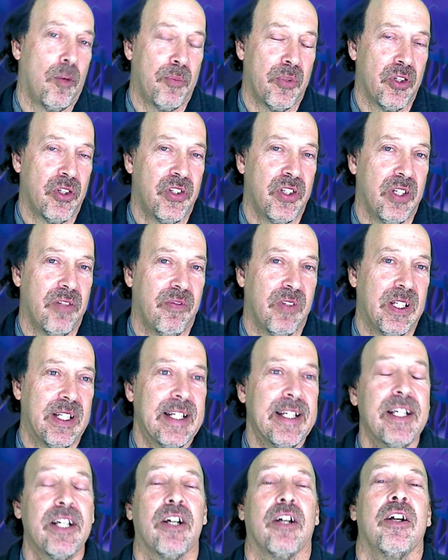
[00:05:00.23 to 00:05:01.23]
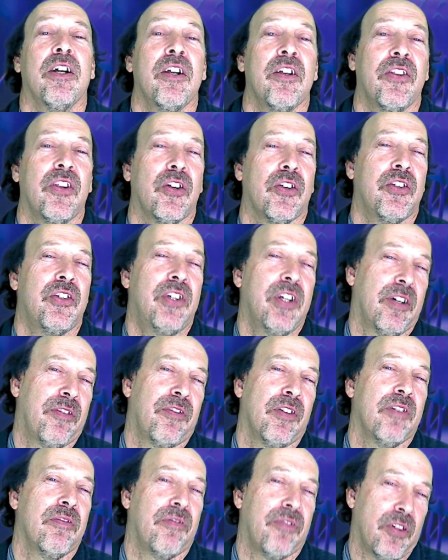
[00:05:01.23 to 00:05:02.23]
perceiving here. They're
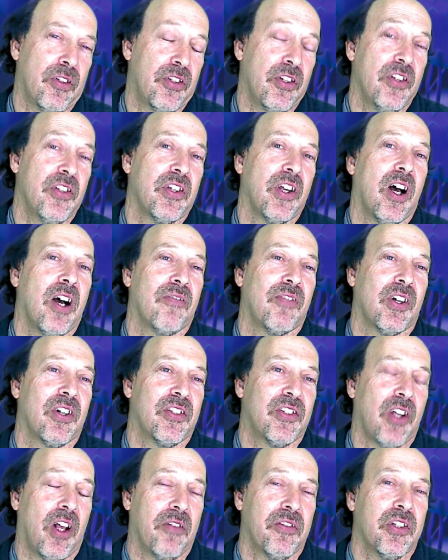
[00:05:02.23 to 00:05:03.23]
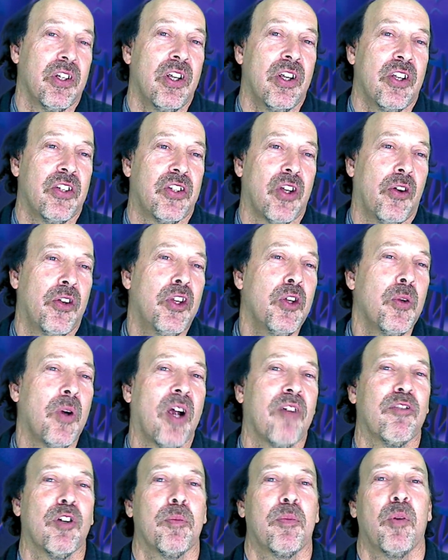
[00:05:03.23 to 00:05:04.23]
different versions of ourselves. So
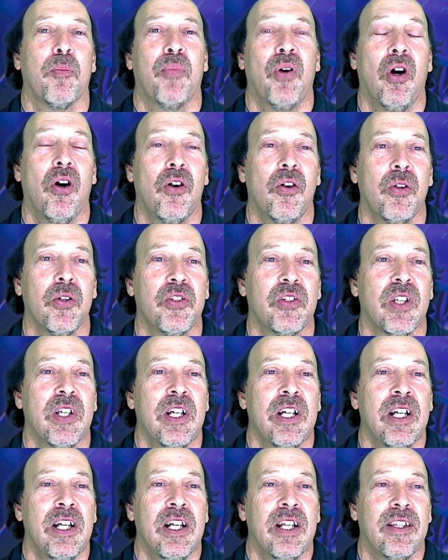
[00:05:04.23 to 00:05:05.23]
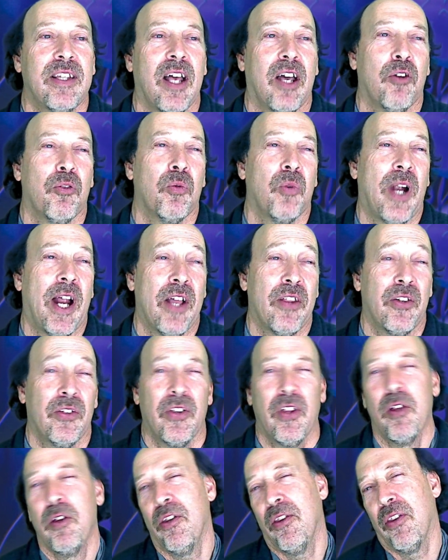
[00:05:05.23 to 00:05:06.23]
whoever proposed that rather
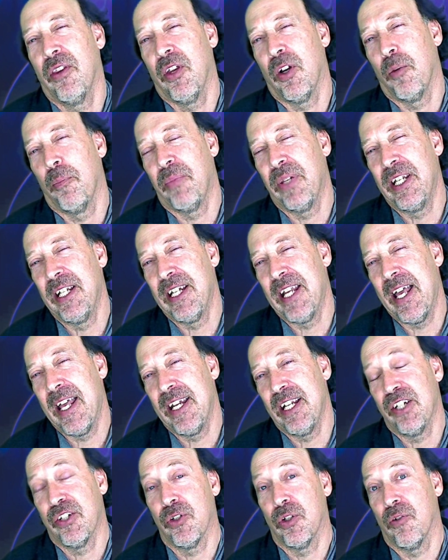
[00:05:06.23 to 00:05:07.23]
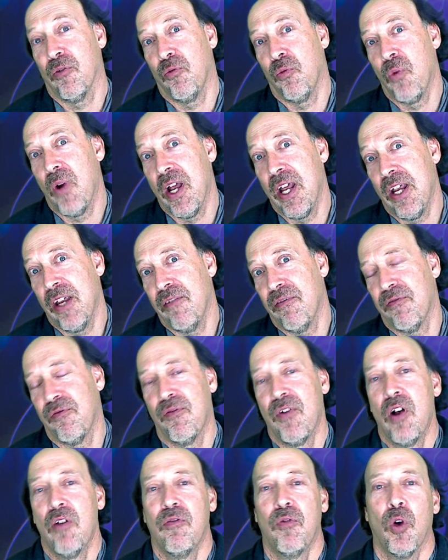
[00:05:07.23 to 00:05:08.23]
than there being any sort of wave
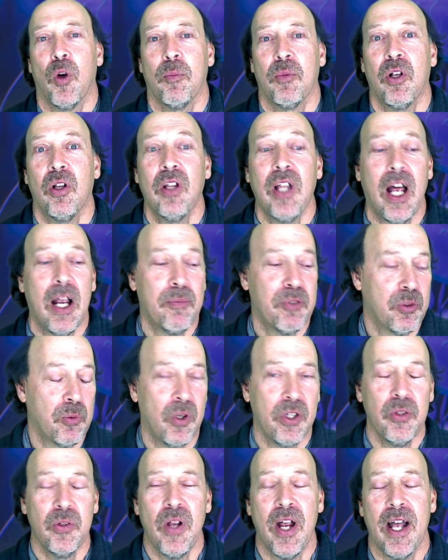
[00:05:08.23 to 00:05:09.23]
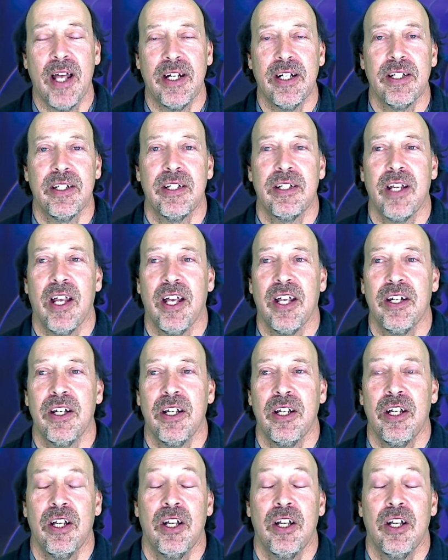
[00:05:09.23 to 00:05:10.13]
form collapse, what you had instead